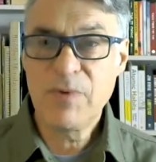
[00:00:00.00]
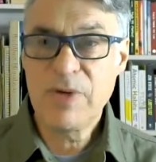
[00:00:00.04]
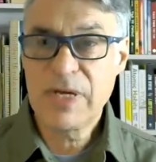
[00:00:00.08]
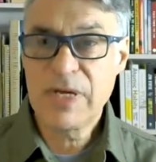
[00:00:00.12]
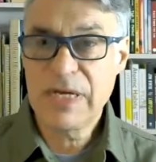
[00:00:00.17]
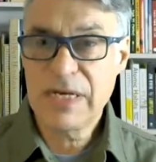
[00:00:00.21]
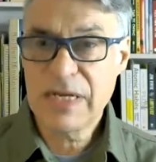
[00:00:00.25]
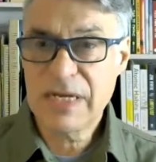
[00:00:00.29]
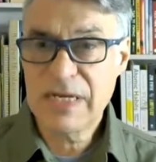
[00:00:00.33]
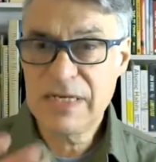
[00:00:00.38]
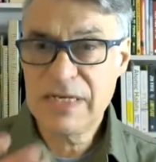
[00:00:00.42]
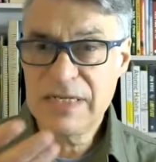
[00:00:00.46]

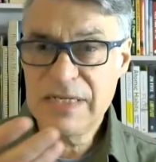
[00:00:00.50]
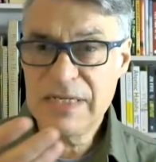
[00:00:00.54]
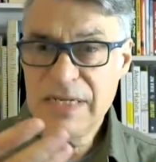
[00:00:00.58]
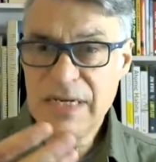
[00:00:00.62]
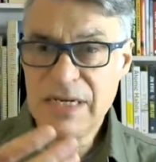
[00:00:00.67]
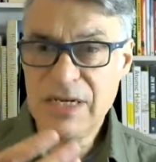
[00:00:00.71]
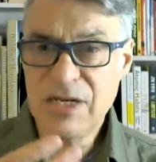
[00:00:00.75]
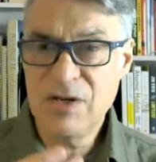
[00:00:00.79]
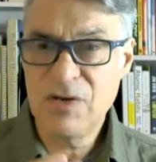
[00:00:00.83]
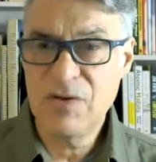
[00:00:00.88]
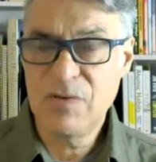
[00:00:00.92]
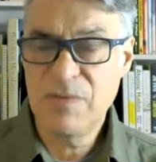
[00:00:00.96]
We can
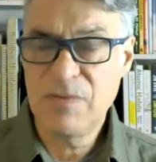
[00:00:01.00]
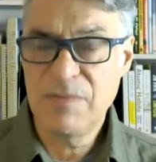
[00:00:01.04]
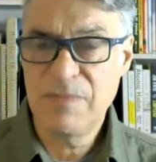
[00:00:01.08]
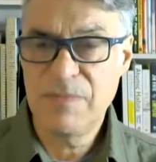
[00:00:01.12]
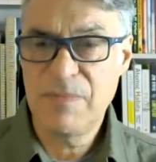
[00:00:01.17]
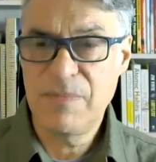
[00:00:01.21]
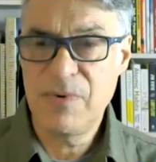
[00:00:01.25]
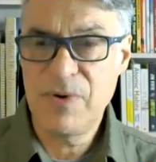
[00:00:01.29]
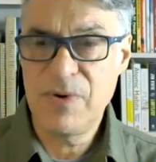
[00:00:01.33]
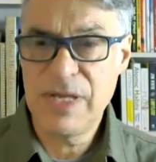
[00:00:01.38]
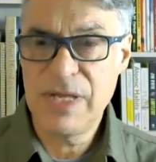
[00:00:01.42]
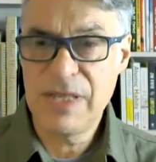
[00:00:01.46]
continue
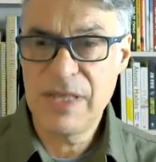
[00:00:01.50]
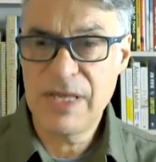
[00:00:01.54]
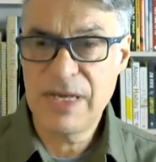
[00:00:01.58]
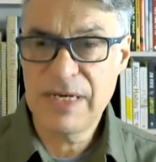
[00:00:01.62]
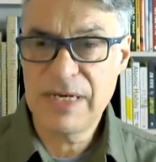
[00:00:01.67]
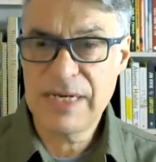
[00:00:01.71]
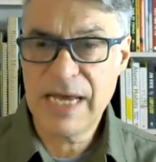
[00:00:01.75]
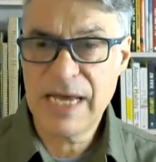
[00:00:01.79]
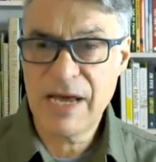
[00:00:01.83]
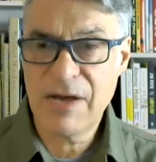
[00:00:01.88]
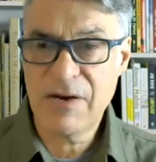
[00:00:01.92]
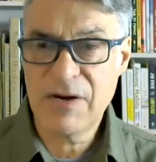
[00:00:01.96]

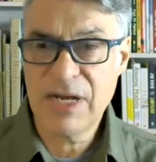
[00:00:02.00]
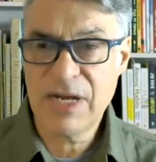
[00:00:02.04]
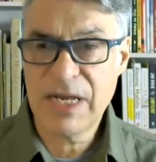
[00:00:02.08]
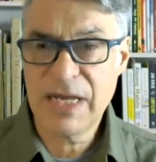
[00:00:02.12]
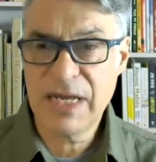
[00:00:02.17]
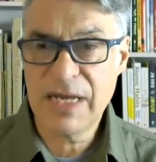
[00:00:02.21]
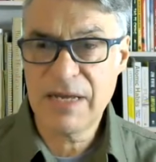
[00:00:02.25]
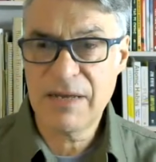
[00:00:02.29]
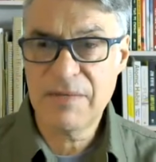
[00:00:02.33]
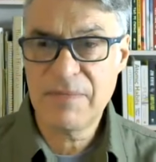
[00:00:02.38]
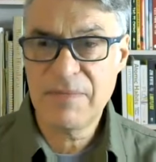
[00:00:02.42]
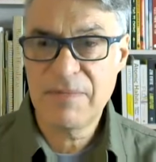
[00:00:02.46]
breathing down
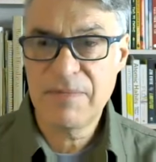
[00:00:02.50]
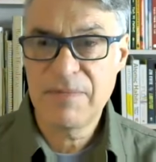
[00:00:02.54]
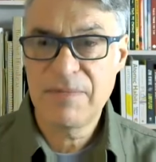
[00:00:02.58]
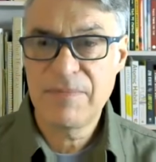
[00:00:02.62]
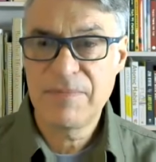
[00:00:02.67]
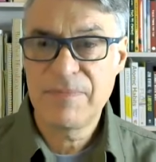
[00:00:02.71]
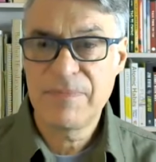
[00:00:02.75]
here.